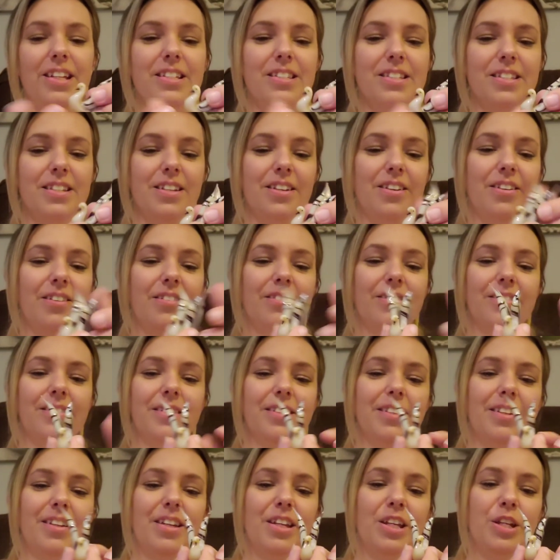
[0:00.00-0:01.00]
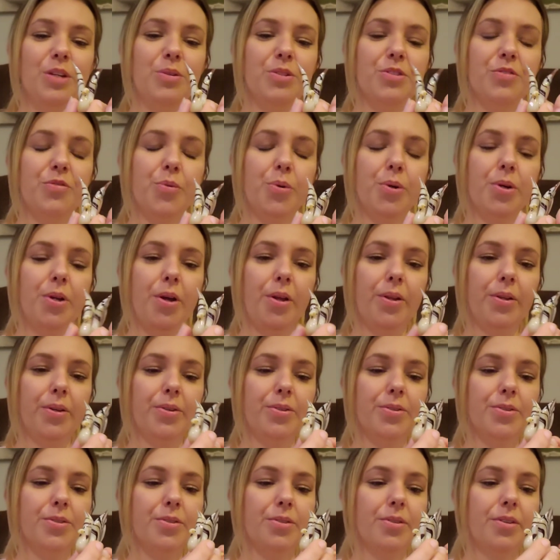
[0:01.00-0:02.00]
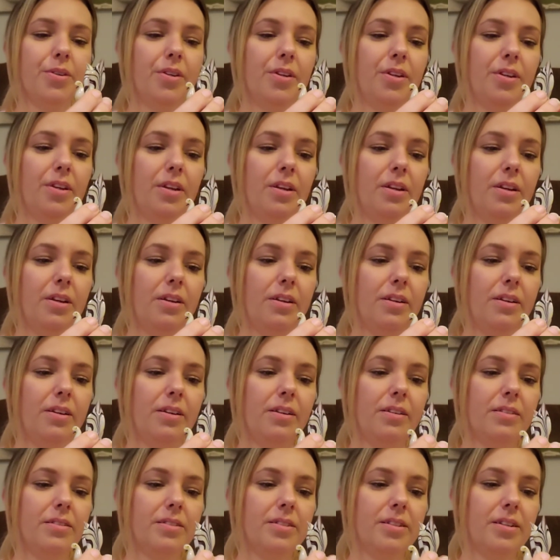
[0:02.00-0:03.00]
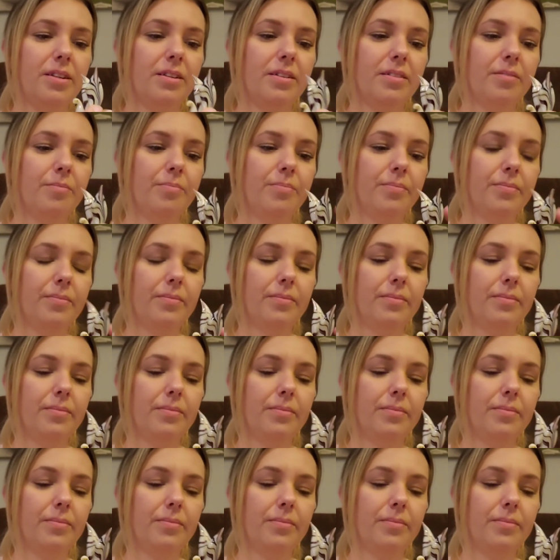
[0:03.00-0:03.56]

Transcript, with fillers: he's cute. He was $4 and um,